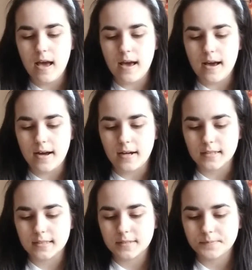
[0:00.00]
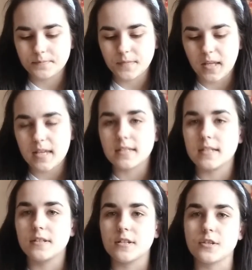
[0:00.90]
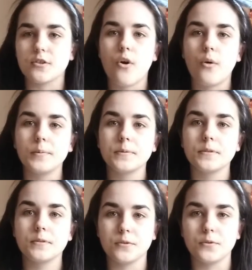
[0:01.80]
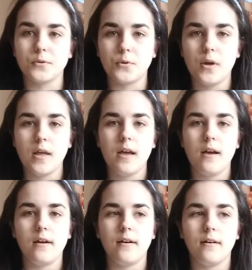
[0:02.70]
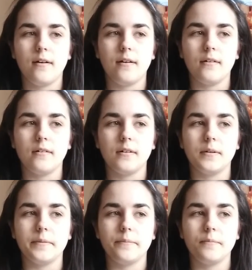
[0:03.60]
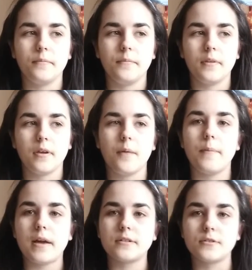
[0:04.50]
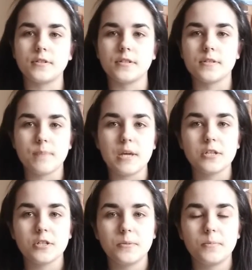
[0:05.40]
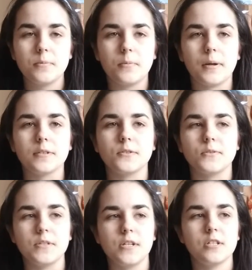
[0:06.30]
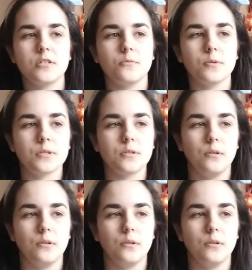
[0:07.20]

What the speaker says: and yeah, they just hopes to come back to this spaceship once the radiation was